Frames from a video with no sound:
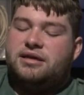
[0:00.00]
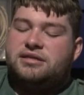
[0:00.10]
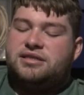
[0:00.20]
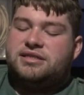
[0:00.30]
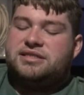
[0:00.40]

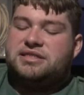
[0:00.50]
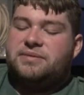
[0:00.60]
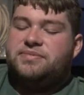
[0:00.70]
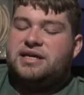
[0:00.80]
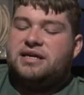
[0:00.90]
Just
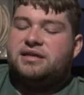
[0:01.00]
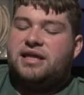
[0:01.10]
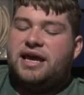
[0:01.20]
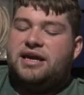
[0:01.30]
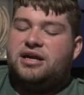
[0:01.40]
something
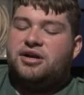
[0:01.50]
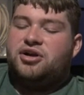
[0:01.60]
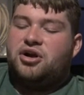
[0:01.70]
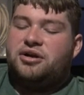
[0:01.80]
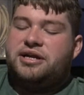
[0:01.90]
like a
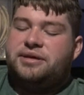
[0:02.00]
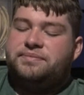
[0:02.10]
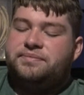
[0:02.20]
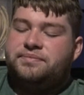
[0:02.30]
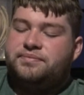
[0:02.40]

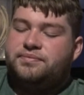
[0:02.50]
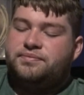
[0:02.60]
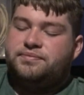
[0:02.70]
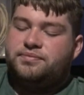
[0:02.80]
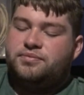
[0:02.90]
guardian
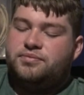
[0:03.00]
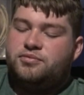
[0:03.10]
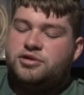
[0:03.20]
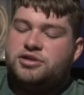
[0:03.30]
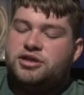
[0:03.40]

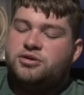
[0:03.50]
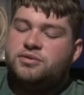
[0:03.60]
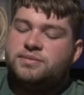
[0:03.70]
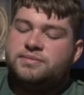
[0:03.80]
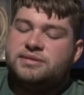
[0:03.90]
would
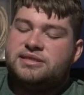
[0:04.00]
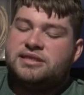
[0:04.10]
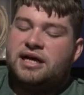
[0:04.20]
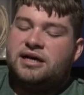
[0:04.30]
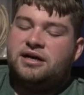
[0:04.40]
do,
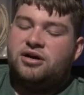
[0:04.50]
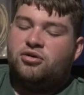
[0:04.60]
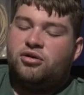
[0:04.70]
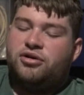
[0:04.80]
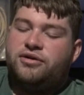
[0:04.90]
uh,
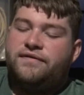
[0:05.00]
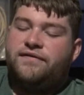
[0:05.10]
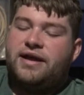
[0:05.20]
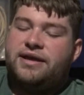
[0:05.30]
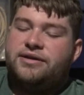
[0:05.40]
or a good
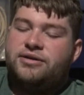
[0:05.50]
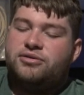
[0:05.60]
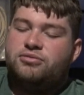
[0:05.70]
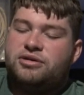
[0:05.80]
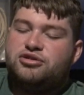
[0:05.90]
friend
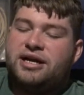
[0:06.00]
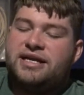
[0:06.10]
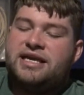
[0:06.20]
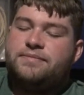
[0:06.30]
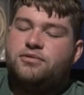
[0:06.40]
would try to
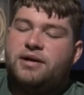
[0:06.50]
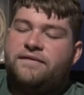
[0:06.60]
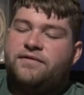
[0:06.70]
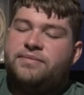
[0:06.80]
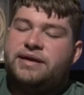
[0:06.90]
keep away
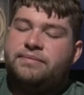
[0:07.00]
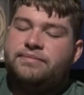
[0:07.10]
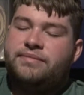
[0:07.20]
from me.